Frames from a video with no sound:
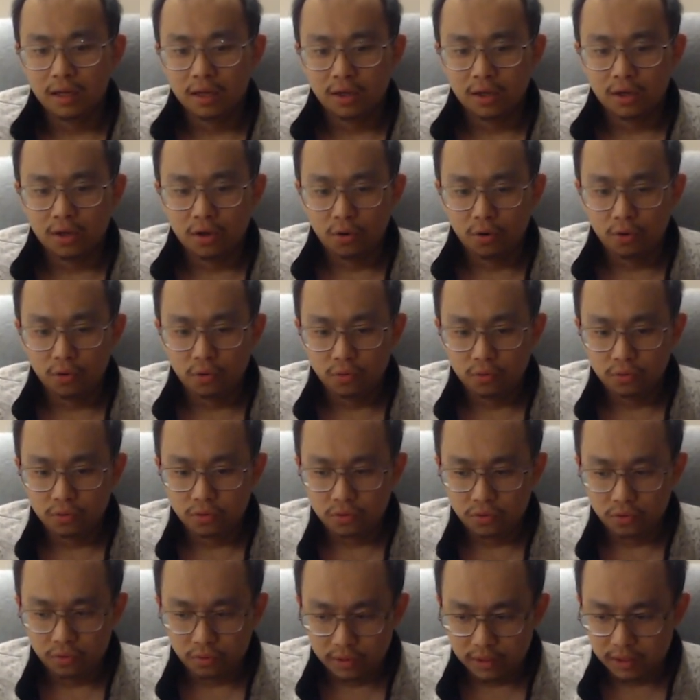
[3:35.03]
go
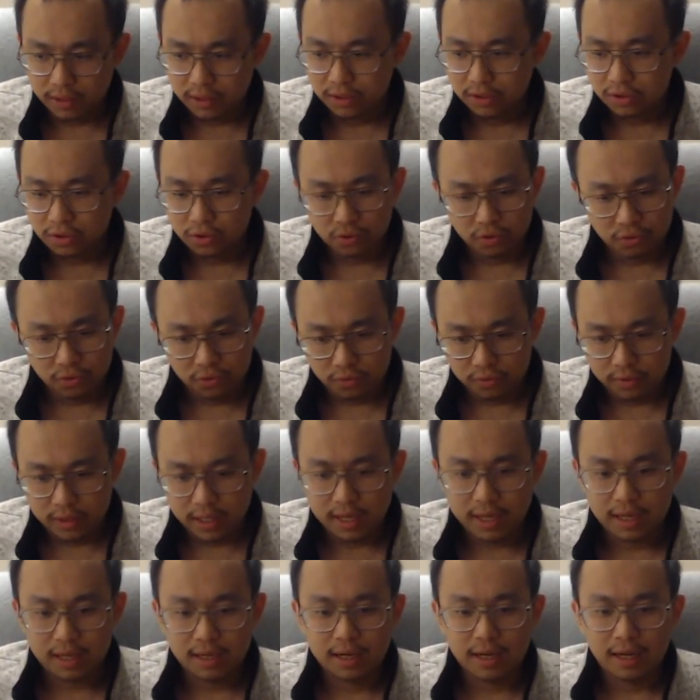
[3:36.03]
do this, go do
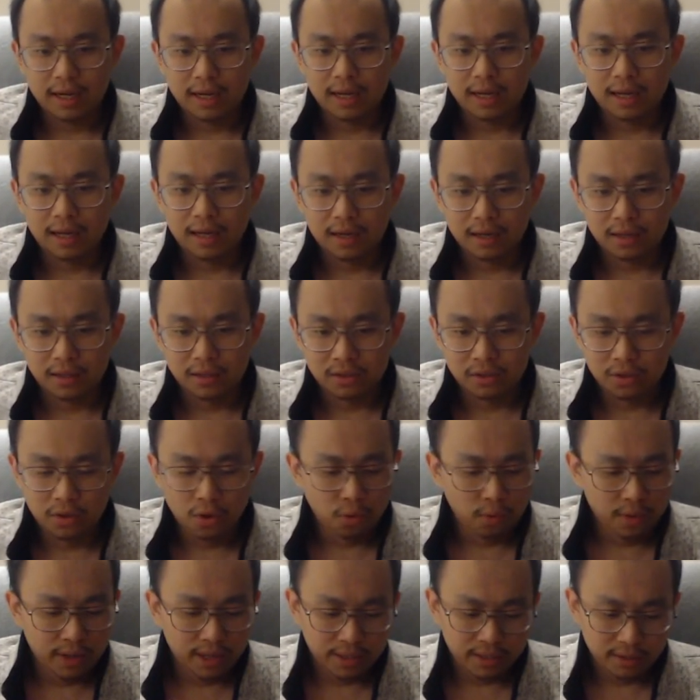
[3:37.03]
that,
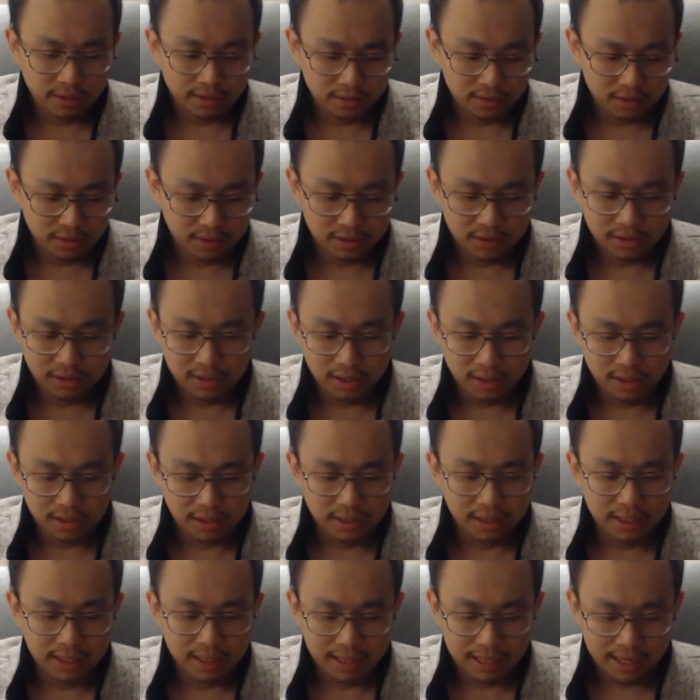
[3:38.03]
go study,
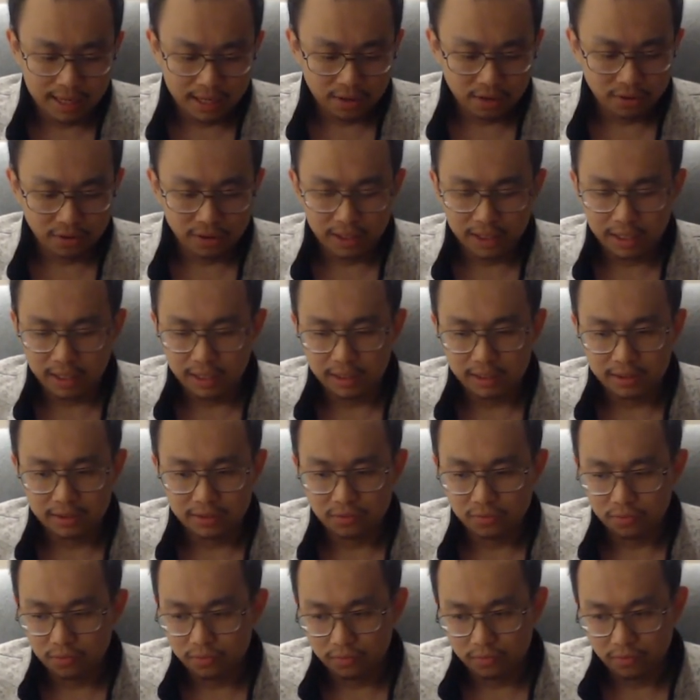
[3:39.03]
get all A's,
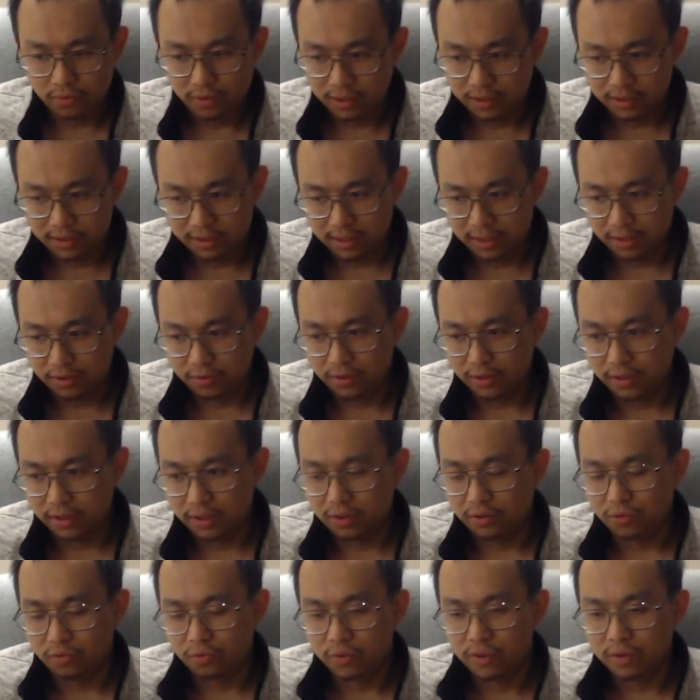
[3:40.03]
etc.
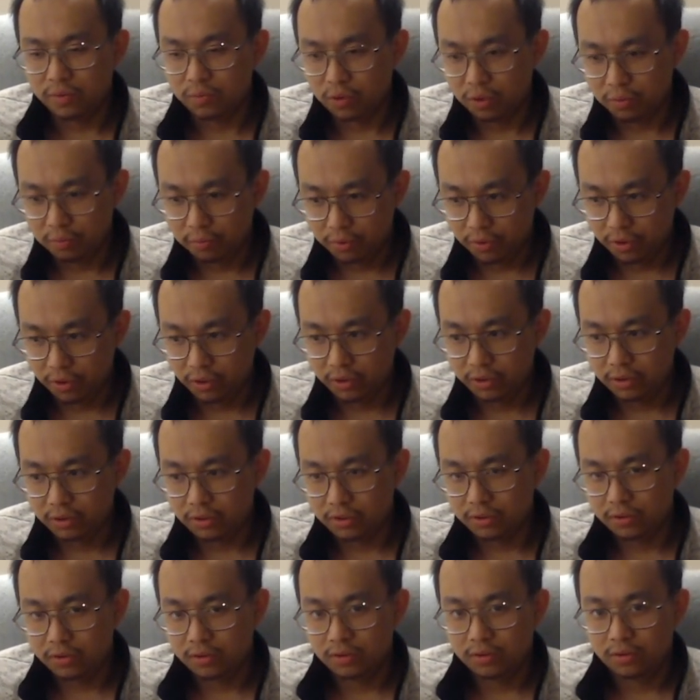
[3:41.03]
Read more
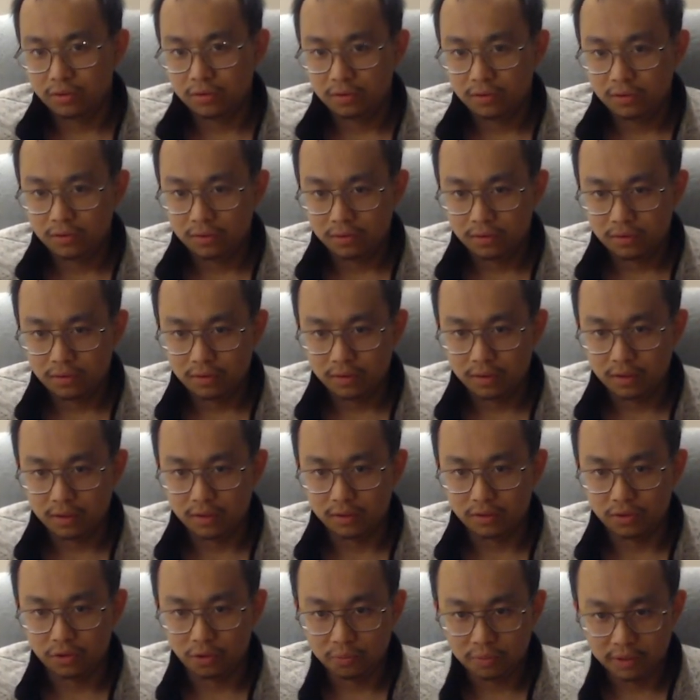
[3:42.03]
books,
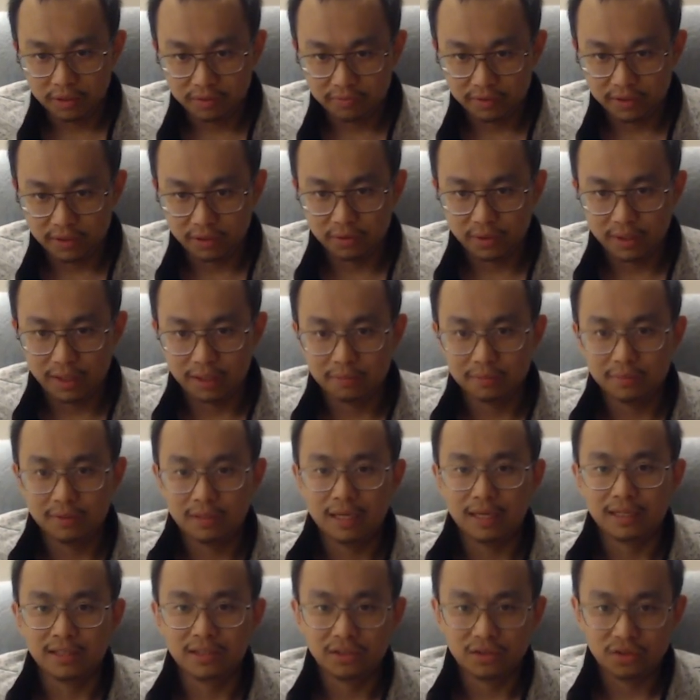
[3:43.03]
don't play video games,
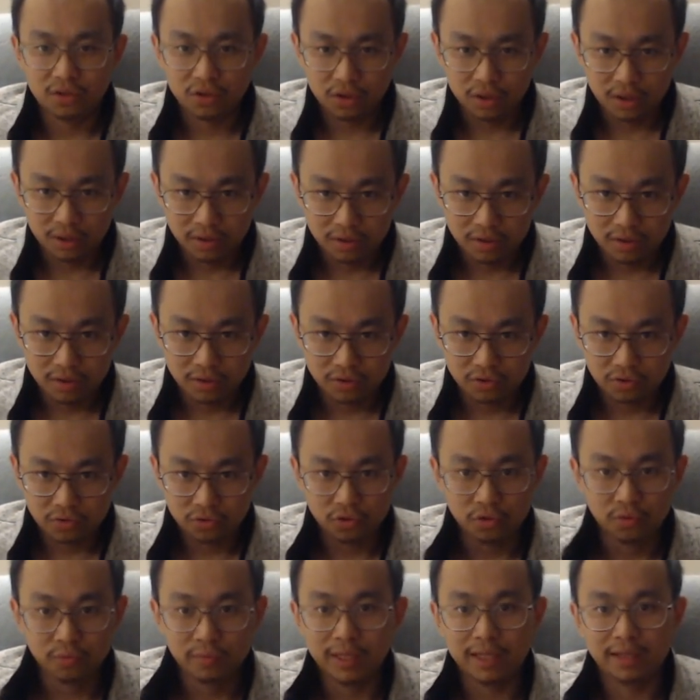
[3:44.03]
and just
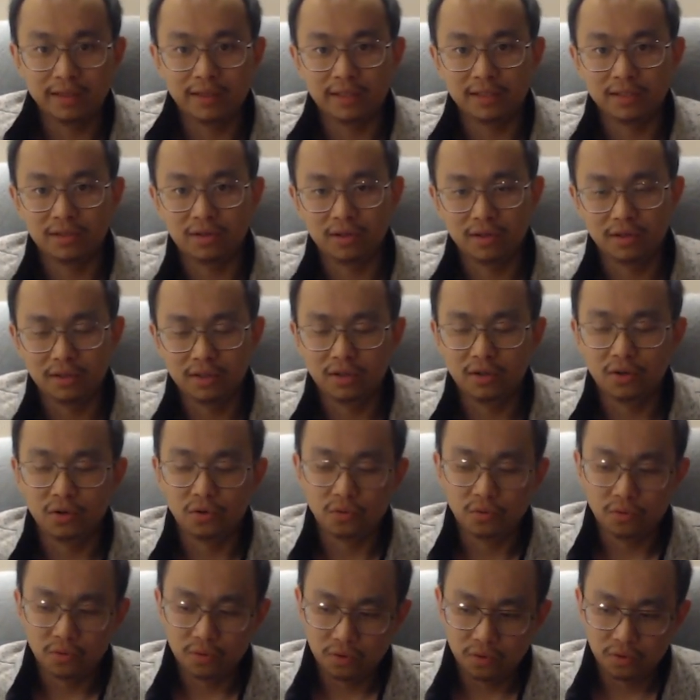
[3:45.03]
assume that things are gonna go
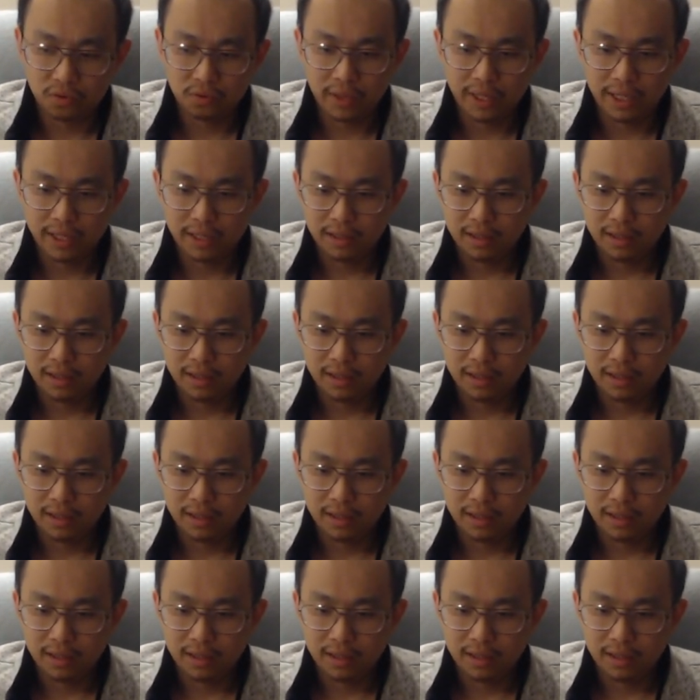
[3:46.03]
great.